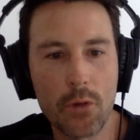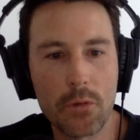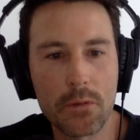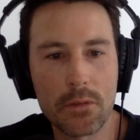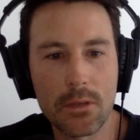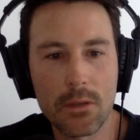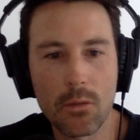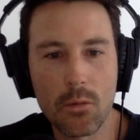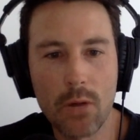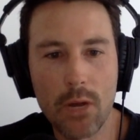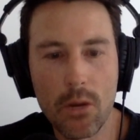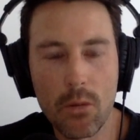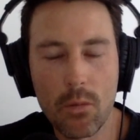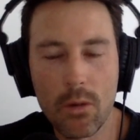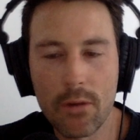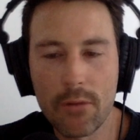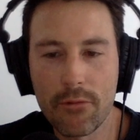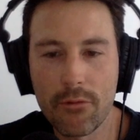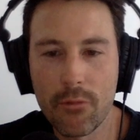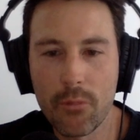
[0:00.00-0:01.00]
Welcome to the
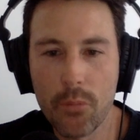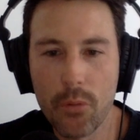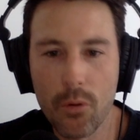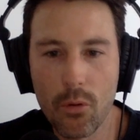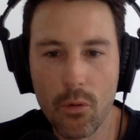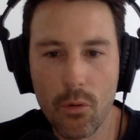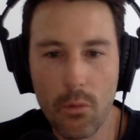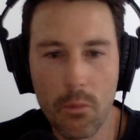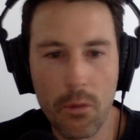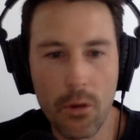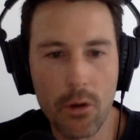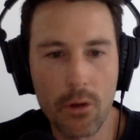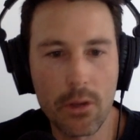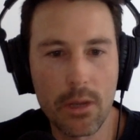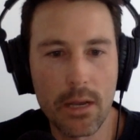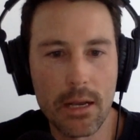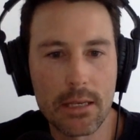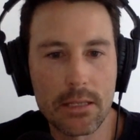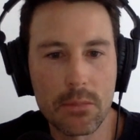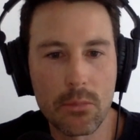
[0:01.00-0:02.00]
One on One Football
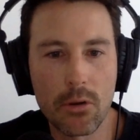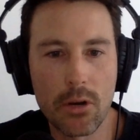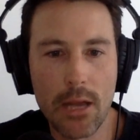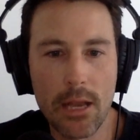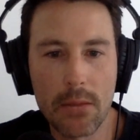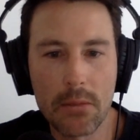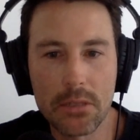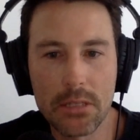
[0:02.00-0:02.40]
podcast.